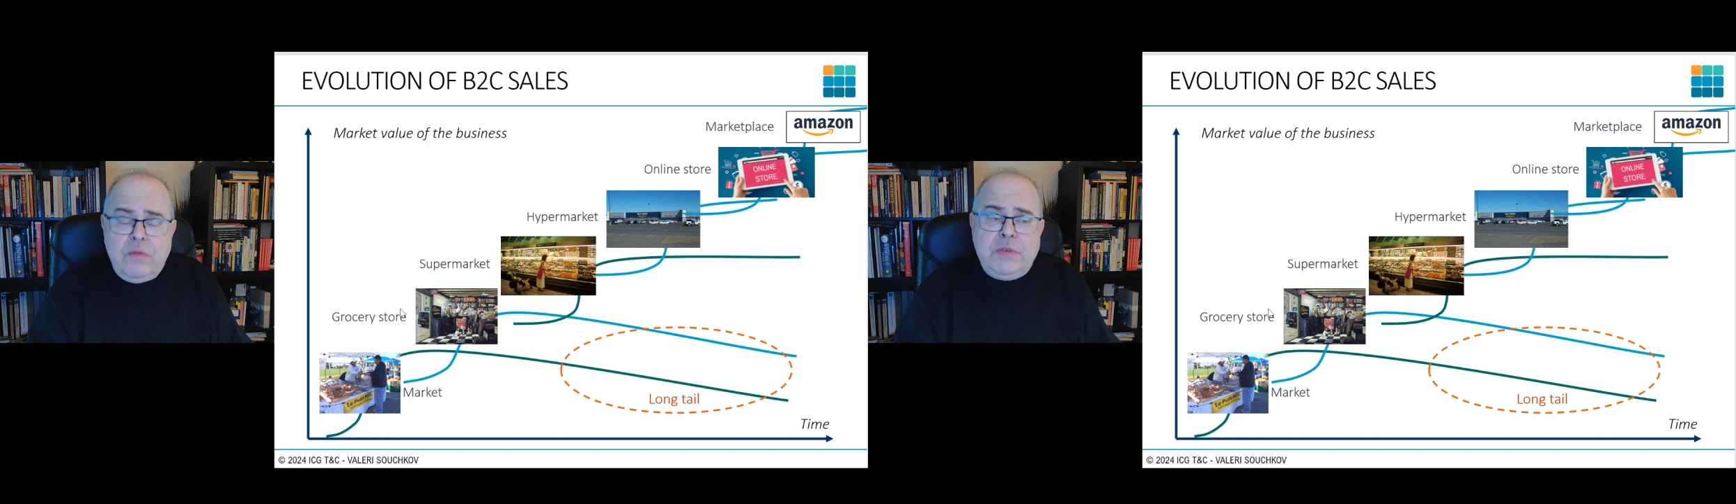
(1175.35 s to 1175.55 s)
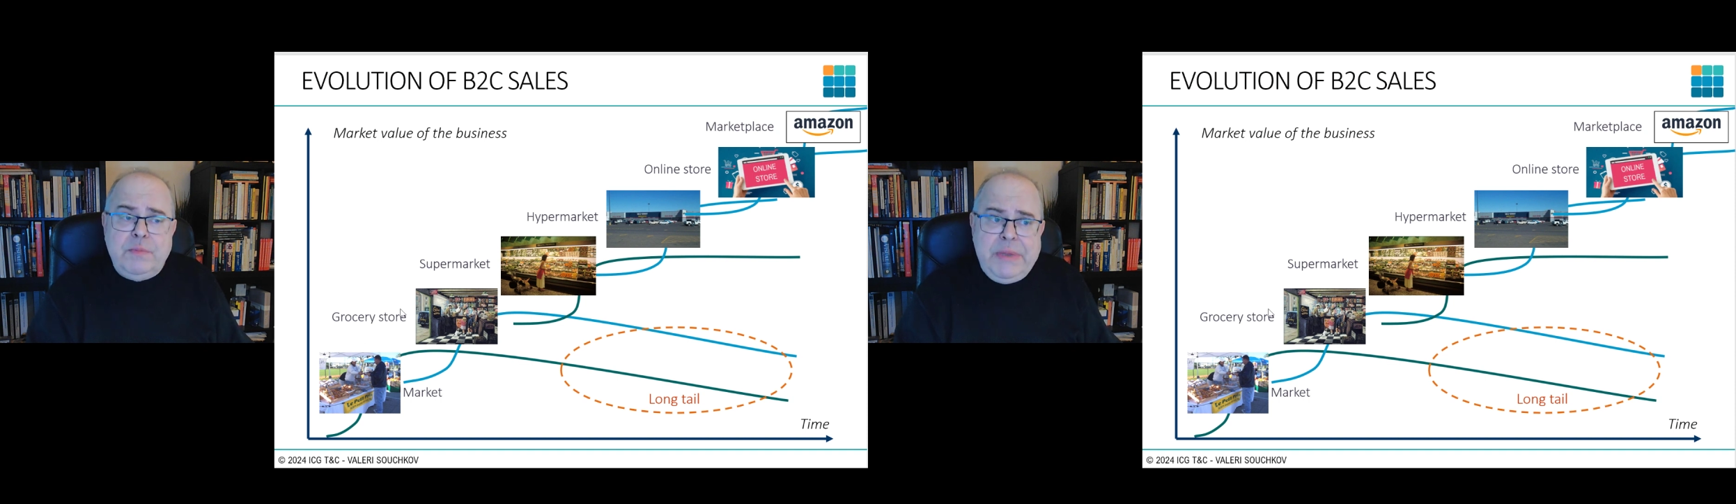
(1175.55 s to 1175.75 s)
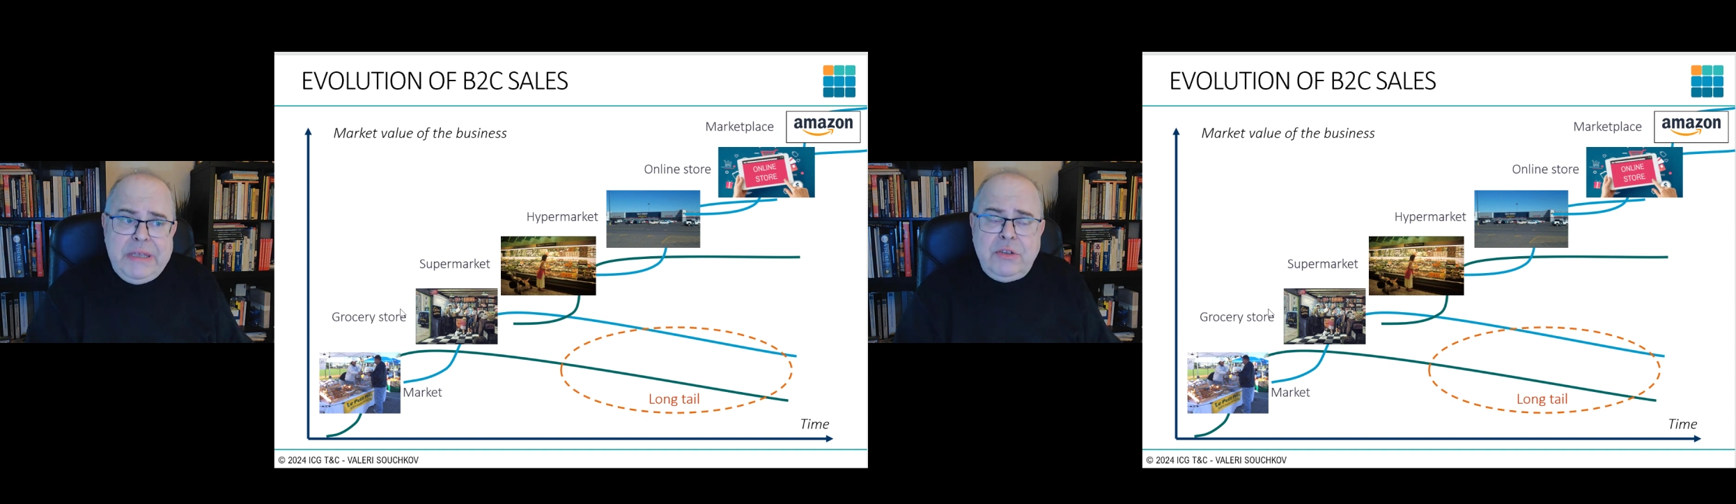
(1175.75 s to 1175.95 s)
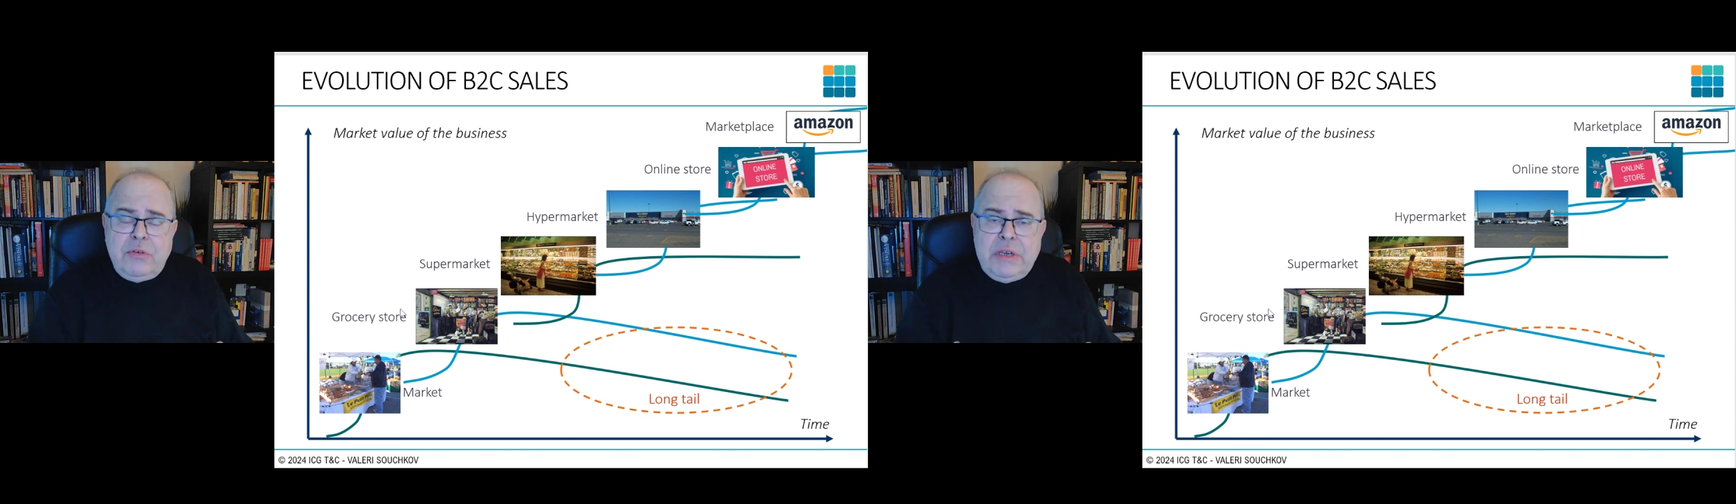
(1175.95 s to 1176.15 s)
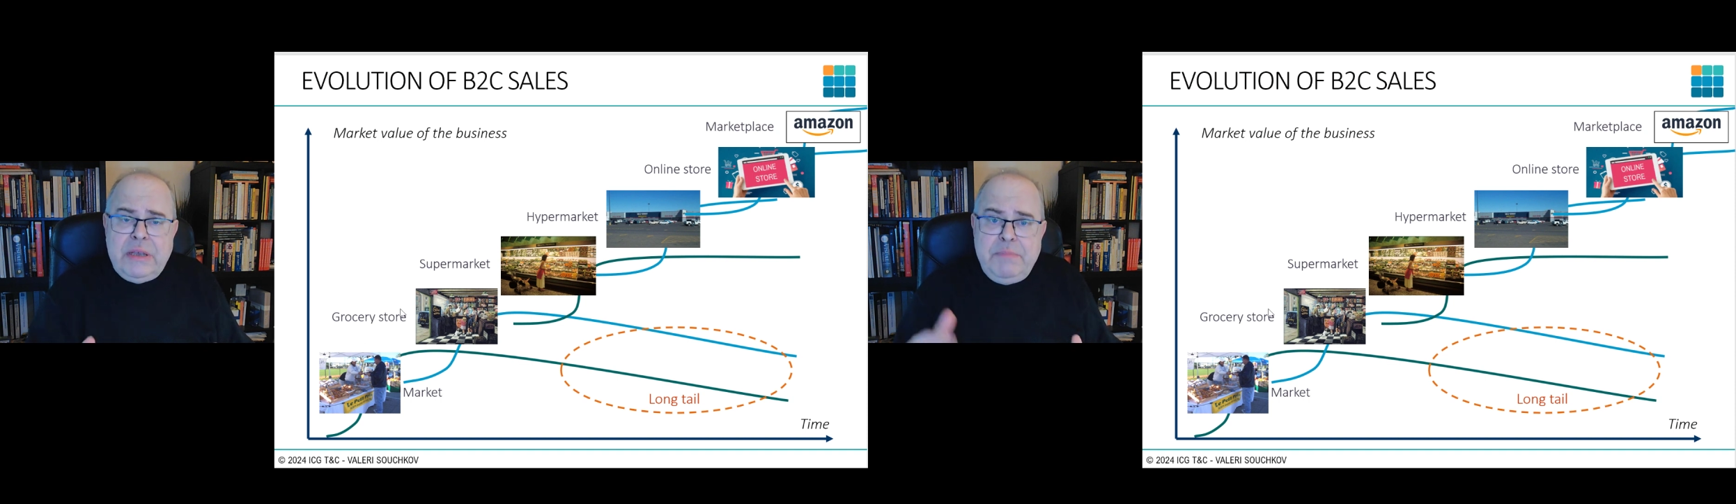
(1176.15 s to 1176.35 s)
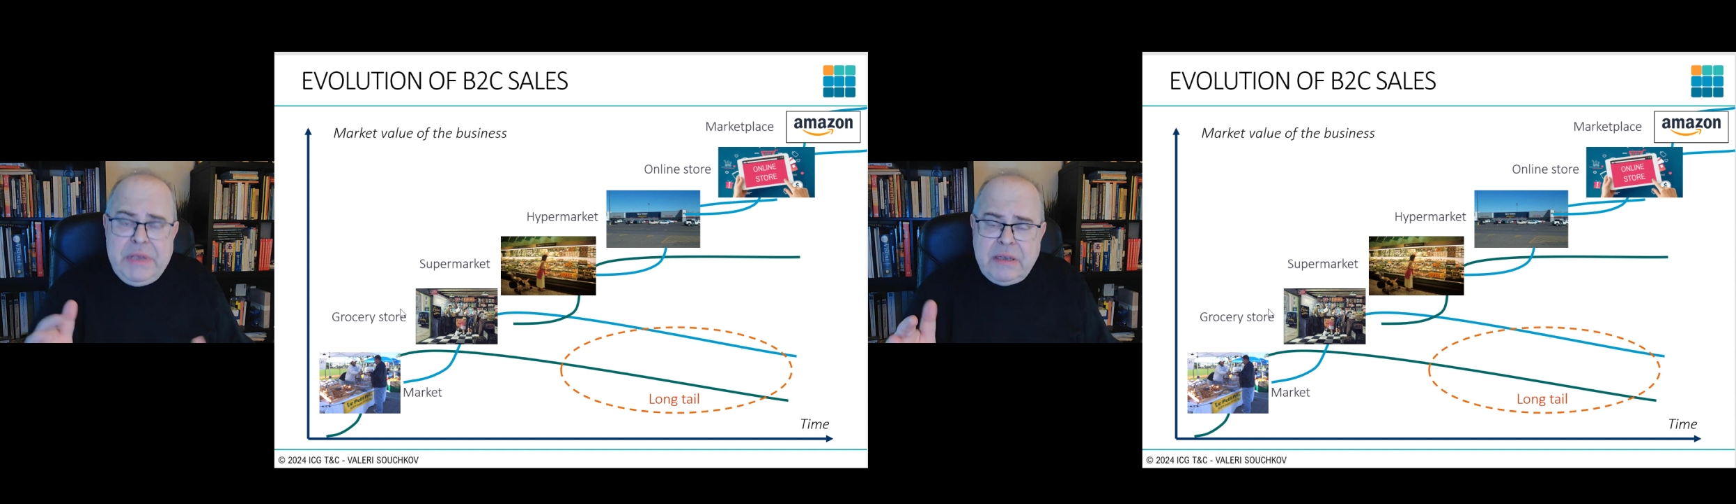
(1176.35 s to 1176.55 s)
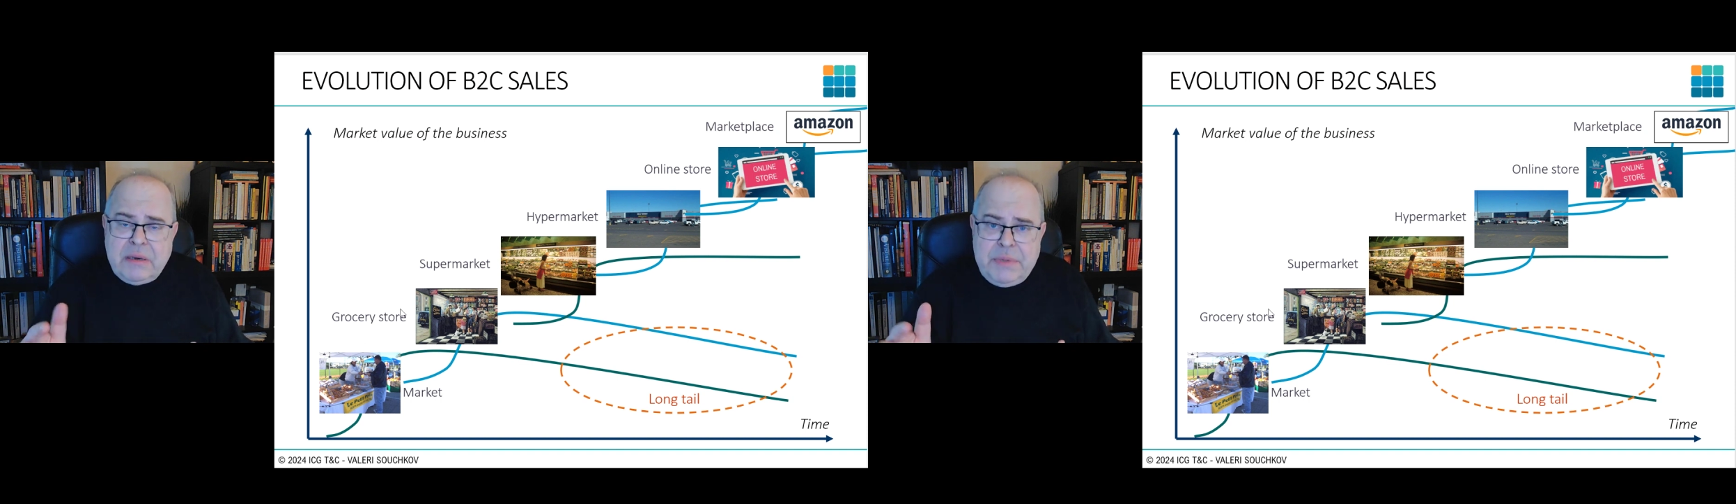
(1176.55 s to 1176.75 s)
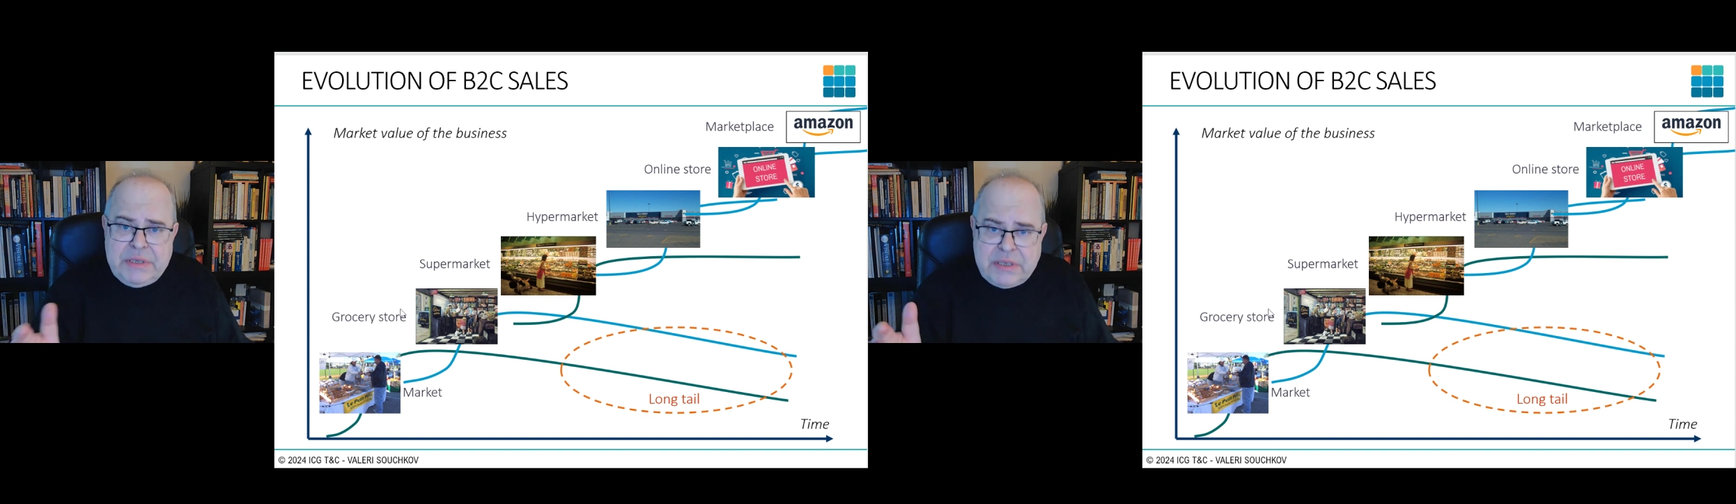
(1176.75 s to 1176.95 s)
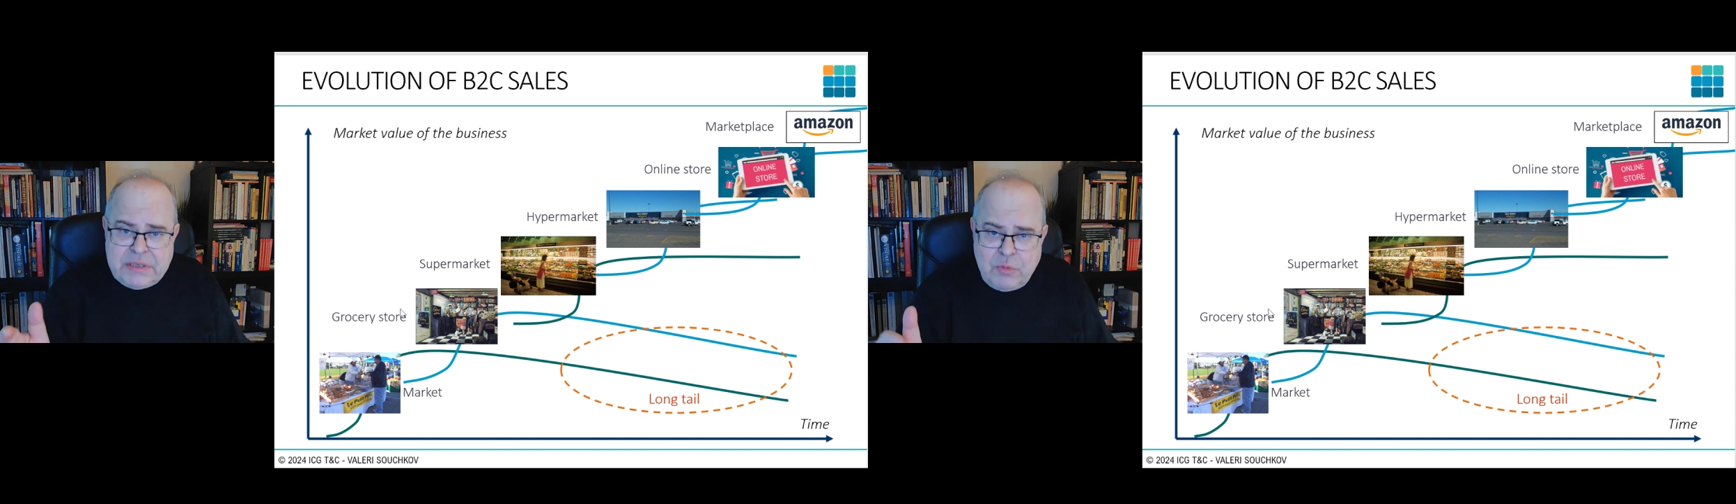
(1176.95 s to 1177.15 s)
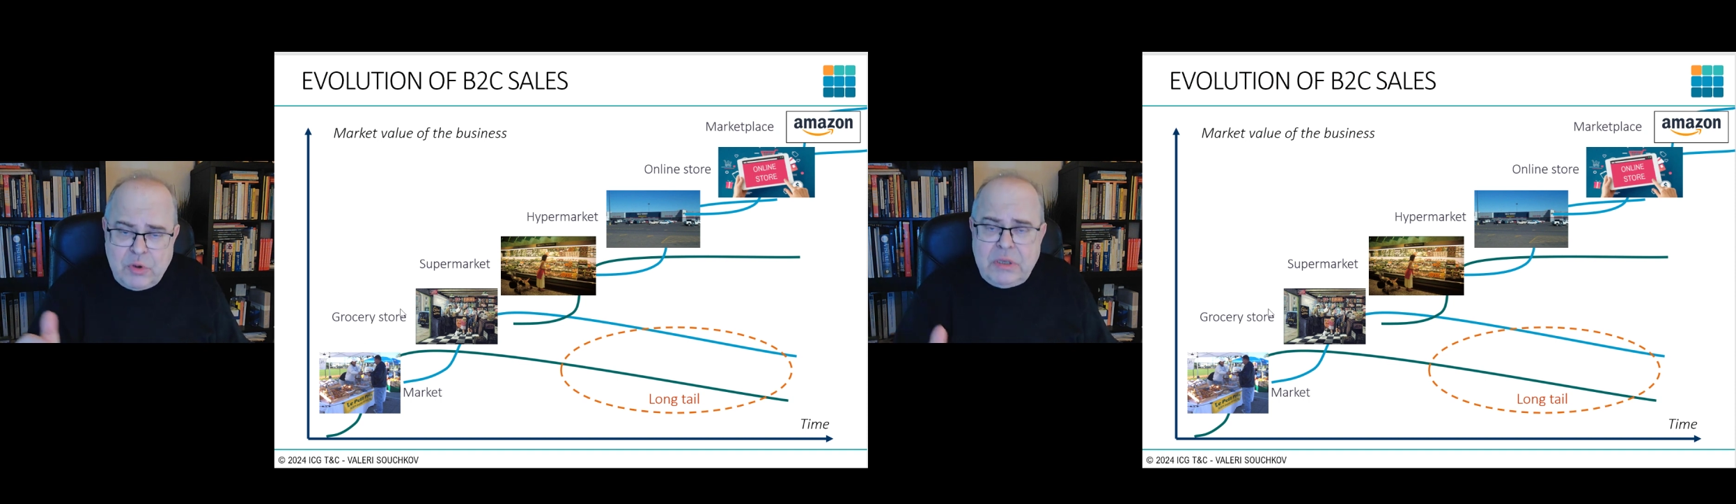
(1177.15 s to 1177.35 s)
was built on a bigger
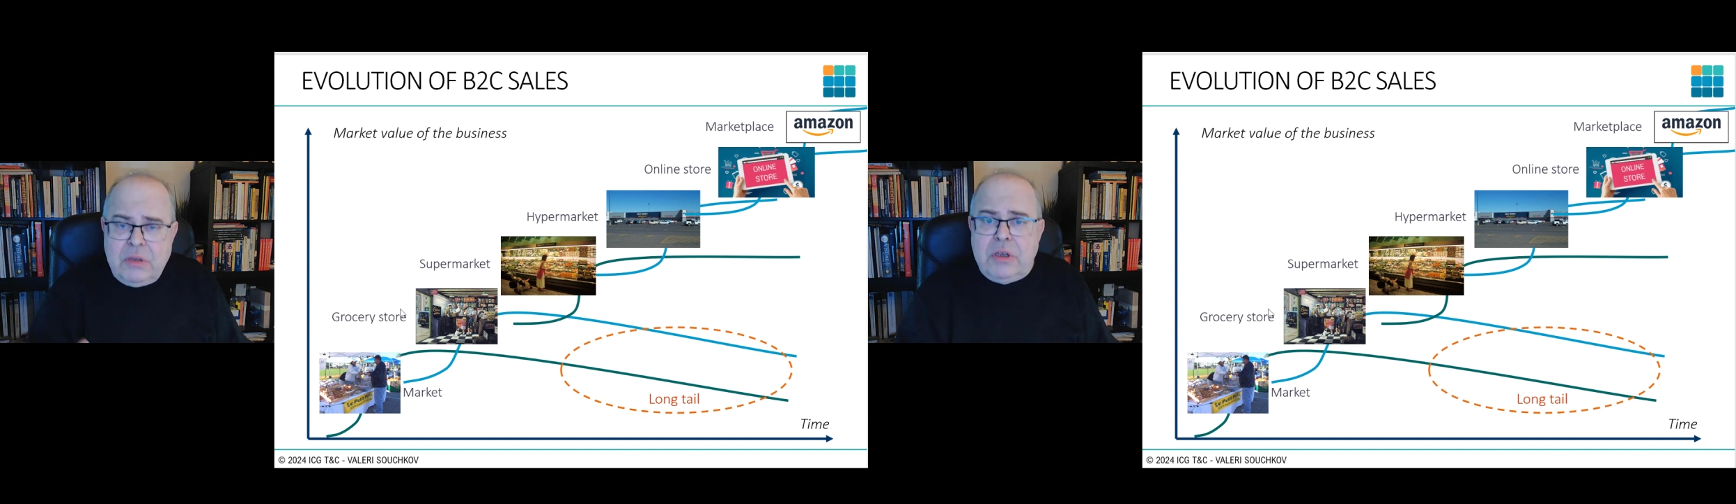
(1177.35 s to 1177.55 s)
business model,